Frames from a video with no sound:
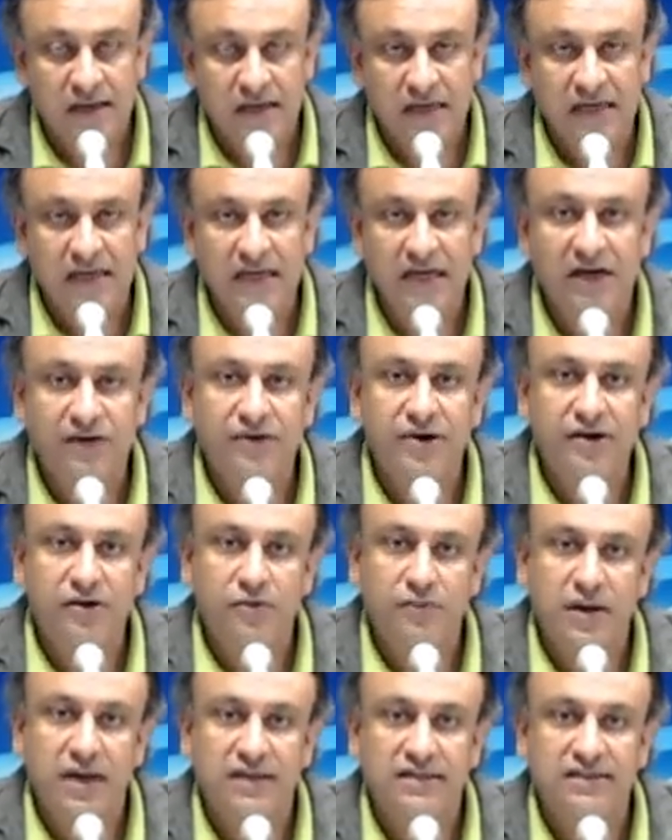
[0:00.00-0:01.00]
He
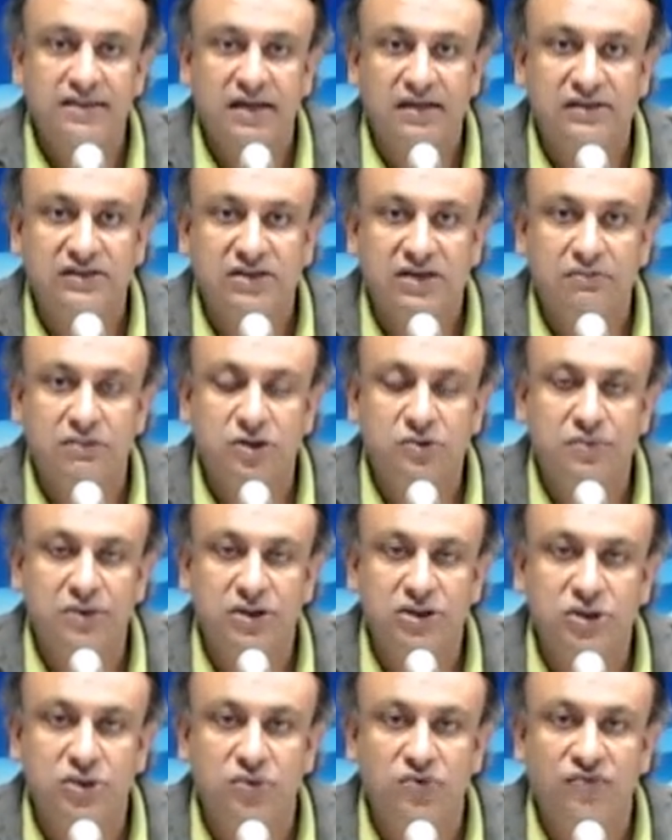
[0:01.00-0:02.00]
reiterated Pakistan's
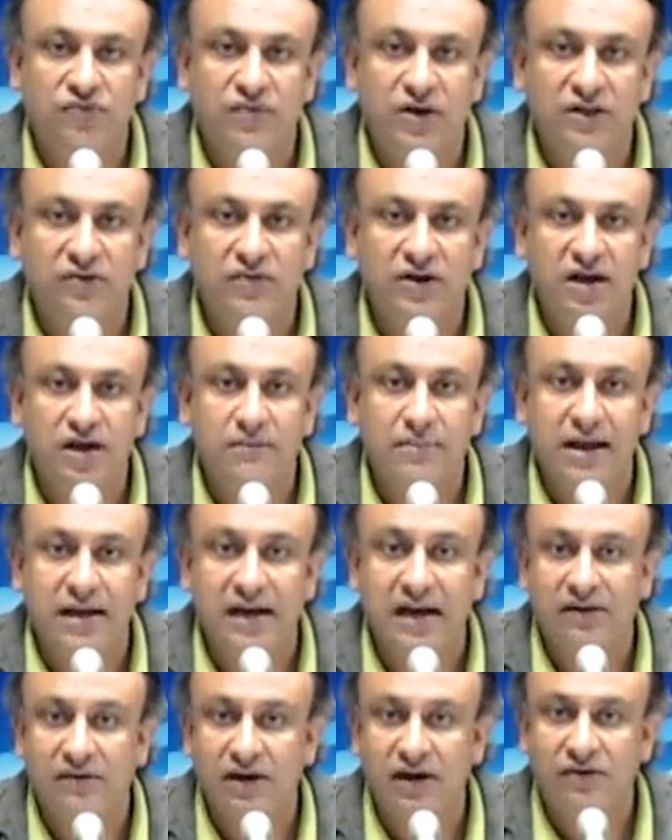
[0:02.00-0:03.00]
commitment to furthering
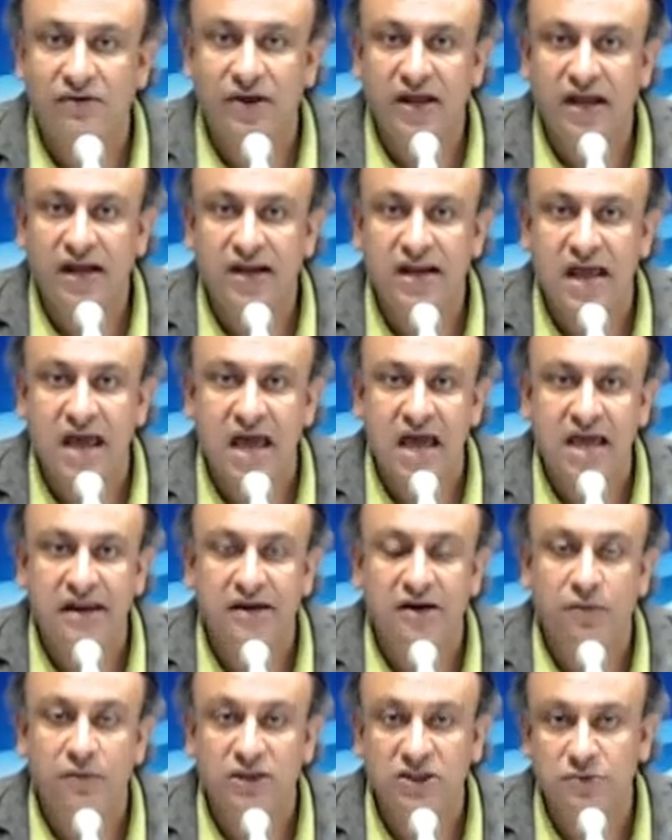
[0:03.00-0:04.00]
bilateral trade
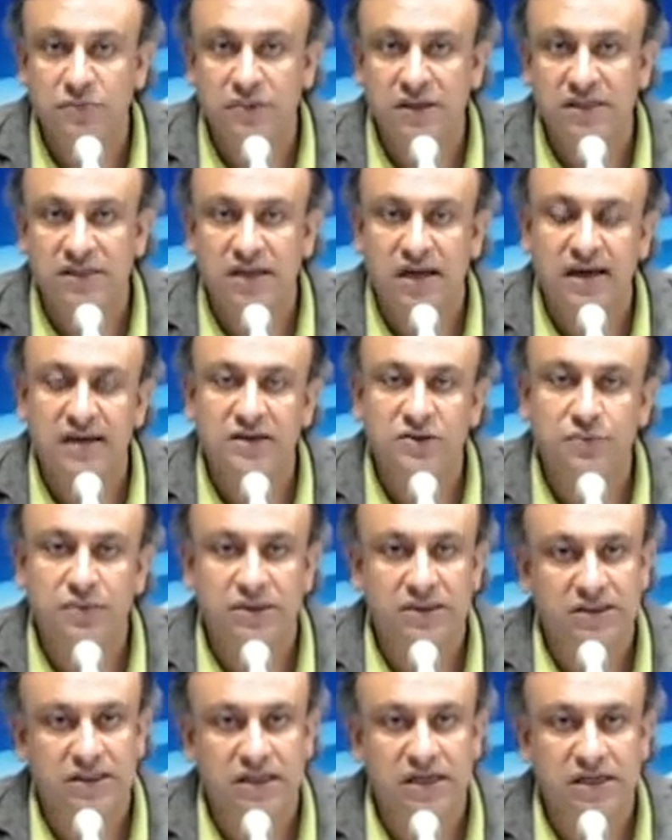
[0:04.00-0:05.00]
and investment ties
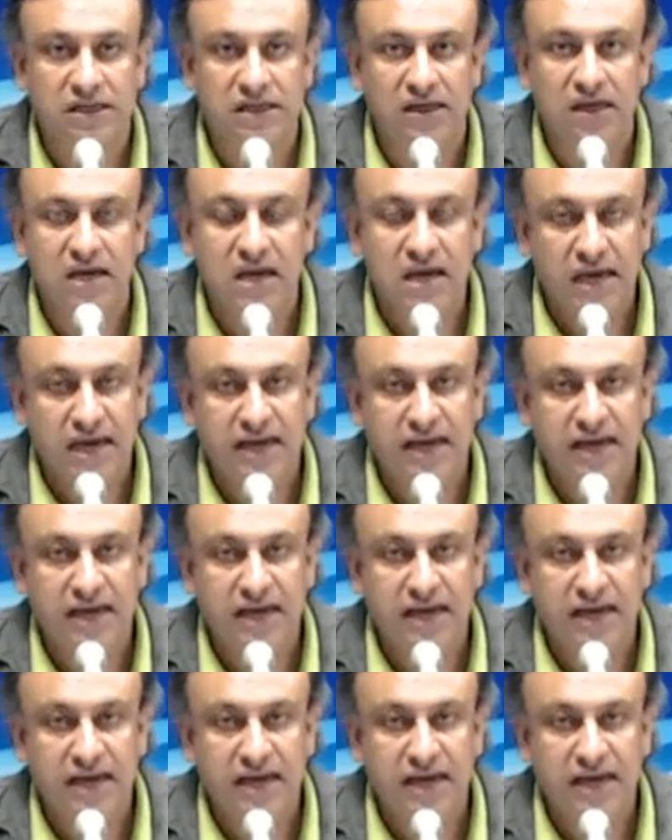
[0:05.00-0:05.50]
with Turkey.